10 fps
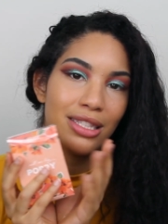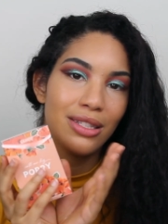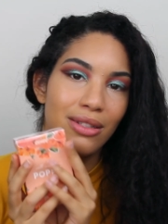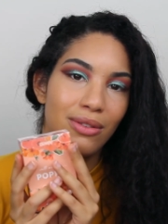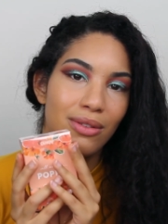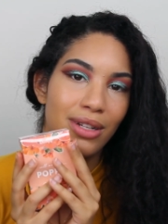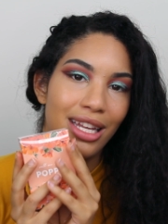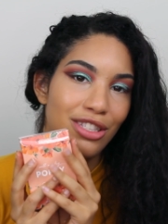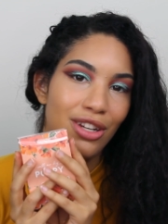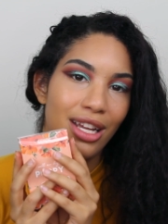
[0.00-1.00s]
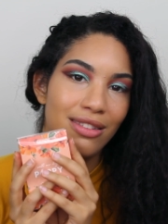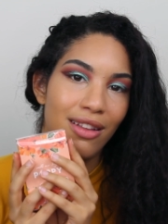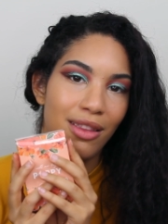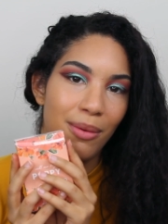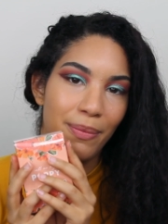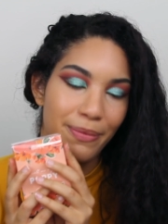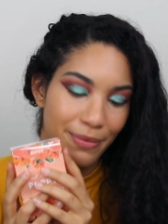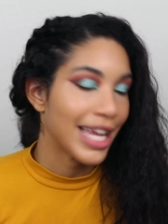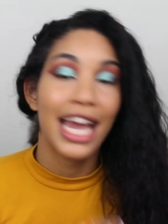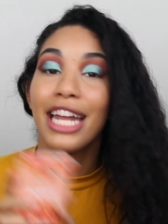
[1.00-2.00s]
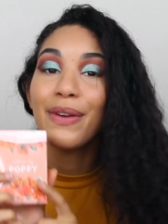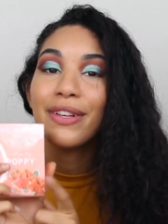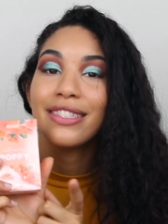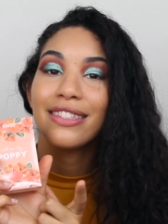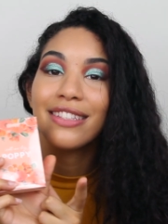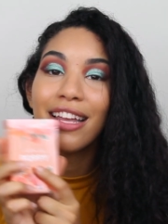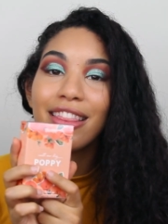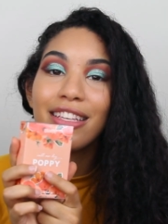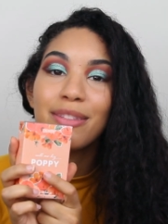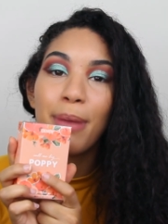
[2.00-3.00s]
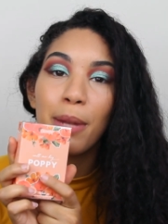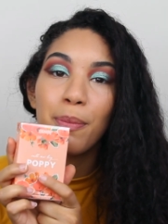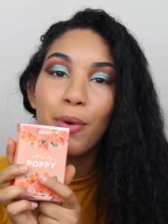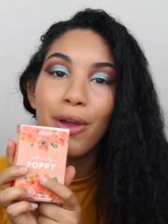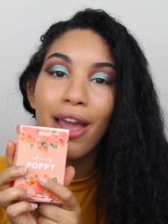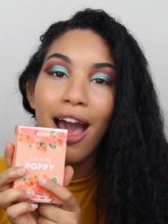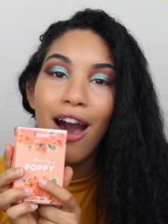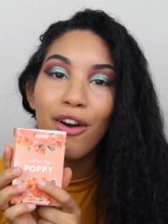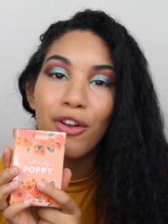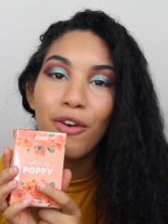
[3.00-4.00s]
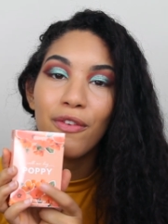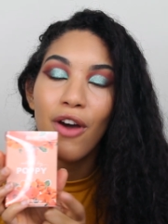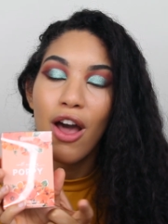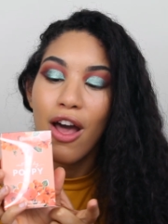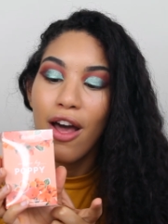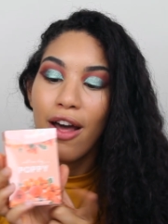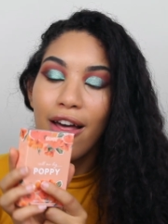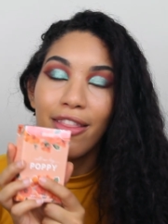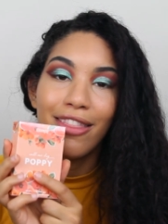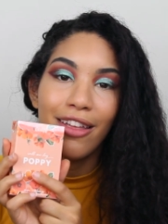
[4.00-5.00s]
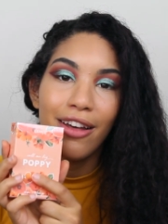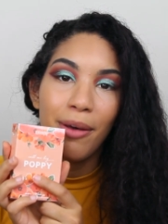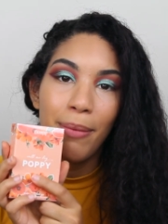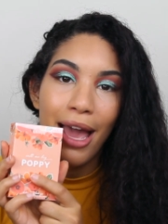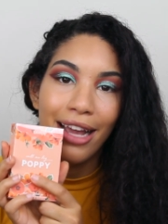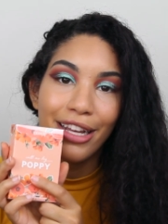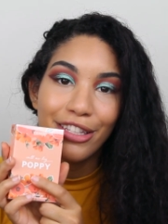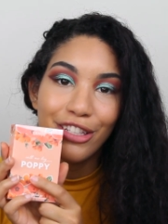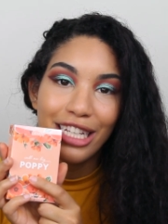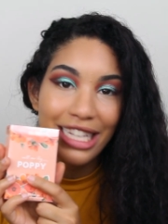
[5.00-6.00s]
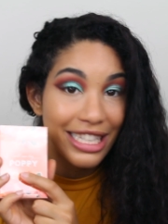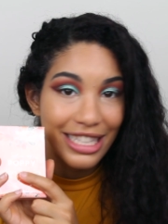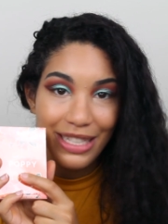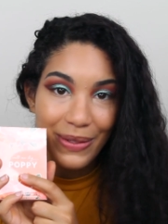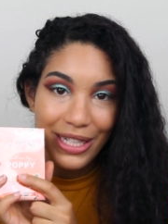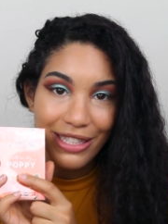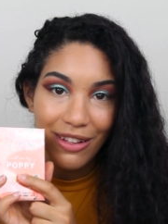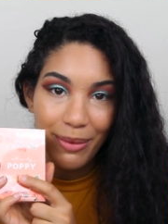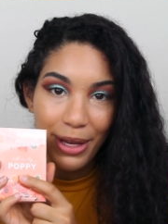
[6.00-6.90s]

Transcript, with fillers: to get your hands on them. Anyways, let's get this bad boy out of the package and let's see what it's all